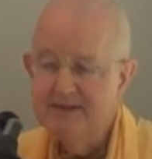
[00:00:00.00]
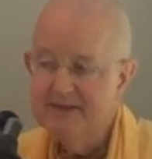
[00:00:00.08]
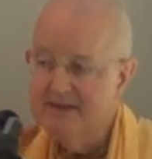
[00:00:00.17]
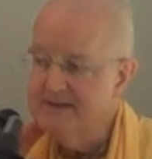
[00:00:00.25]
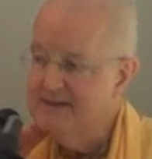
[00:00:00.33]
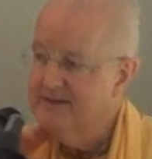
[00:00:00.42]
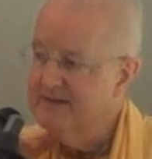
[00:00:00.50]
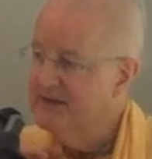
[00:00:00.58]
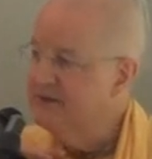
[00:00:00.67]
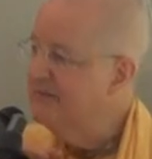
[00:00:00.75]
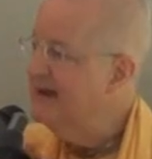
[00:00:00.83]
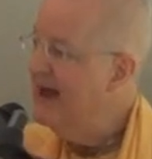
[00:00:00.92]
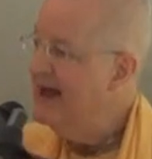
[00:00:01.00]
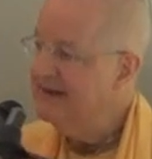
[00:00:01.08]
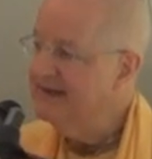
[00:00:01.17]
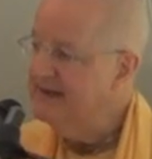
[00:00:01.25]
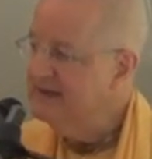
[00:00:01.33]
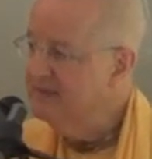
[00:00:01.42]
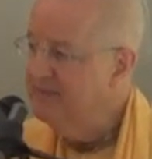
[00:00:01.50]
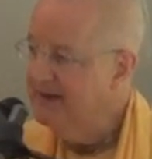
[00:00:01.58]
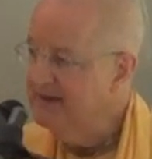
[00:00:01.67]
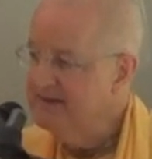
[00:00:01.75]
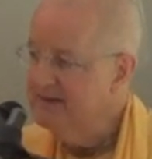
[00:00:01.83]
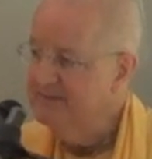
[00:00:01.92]
just the reacting
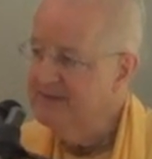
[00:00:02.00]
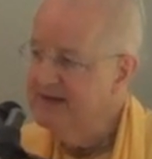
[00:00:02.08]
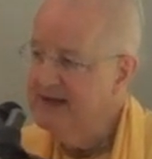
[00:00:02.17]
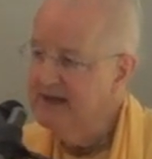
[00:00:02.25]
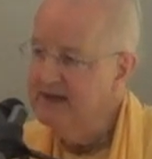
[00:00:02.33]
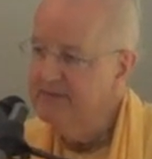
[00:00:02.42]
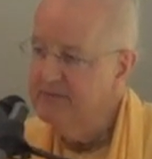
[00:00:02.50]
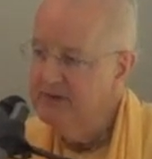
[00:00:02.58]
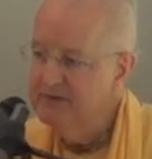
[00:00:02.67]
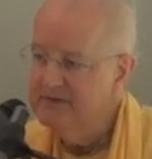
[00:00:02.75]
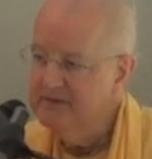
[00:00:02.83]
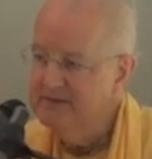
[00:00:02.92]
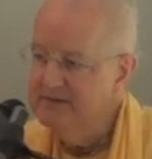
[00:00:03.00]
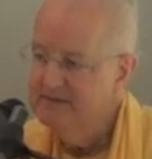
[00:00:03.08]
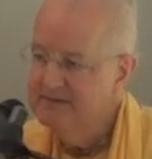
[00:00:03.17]
space of the negative emotion